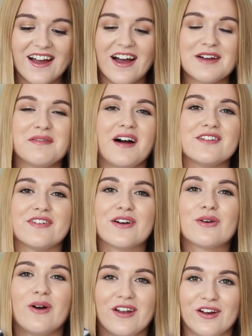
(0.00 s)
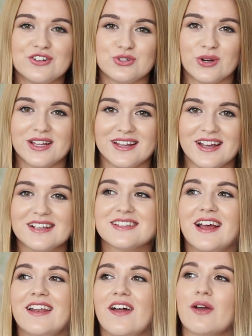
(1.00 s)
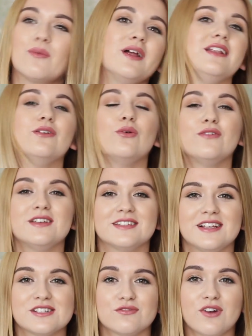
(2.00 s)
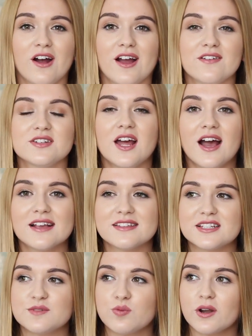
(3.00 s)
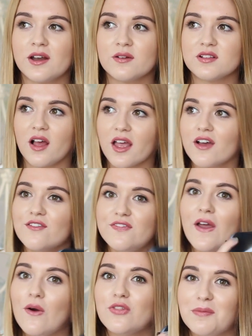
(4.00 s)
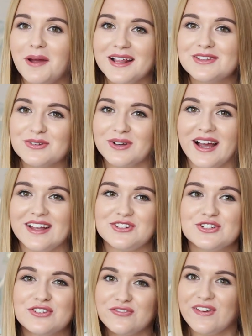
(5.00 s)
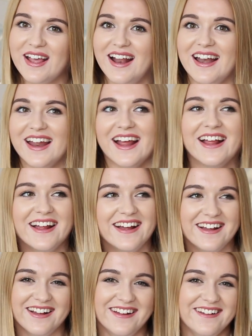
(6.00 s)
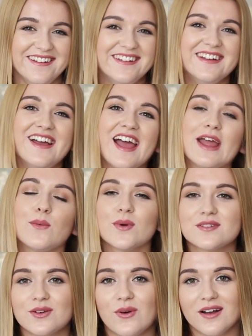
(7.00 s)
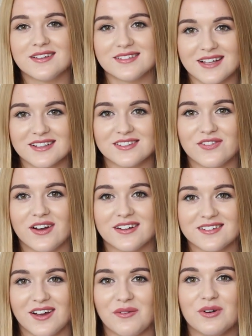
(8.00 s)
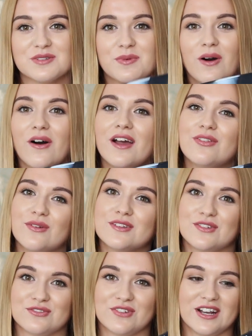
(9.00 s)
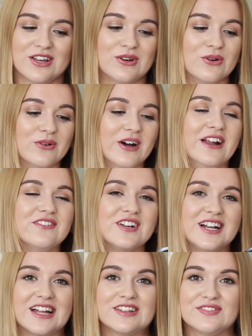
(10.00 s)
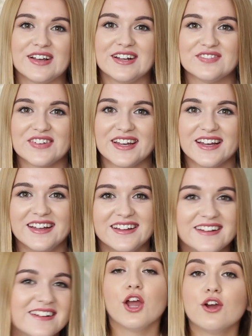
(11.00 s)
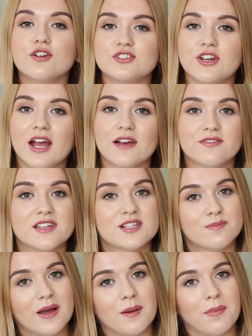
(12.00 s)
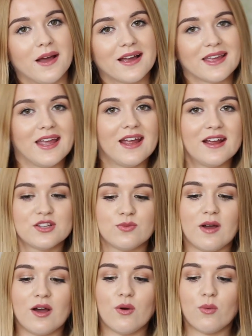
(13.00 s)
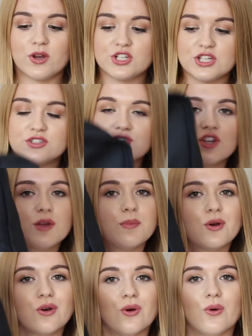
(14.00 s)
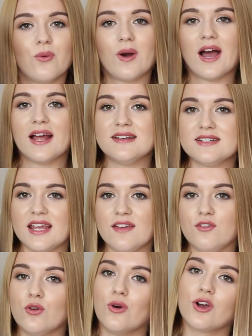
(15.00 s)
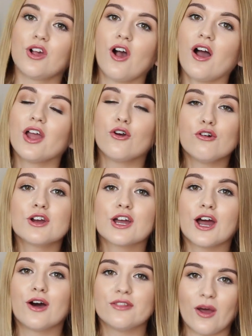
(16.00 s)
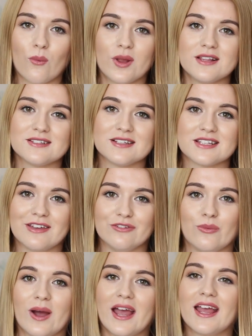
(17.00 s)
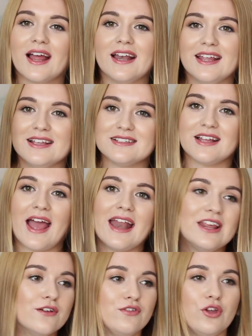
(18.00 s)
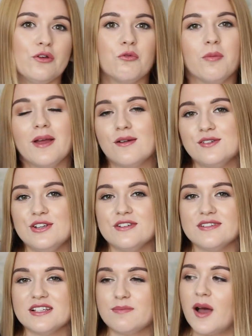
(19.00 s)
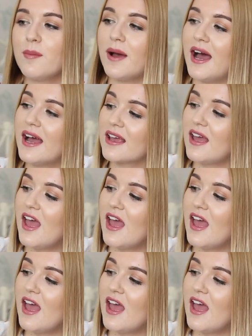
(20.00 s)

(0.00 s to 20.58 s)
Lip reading: I found quite a lot of joy in this, and like when all these things arrived, I said to Bradley, I was like, feel the pencil case, just feel it. He wasn't quite as satisfied as I was, but I thought this was really cool. I really like the feel of it. I also have this backpack here as well, which is super cool, and if you're a guy or a girl that wins this giveaway, at least any of you will be able to use this backpack.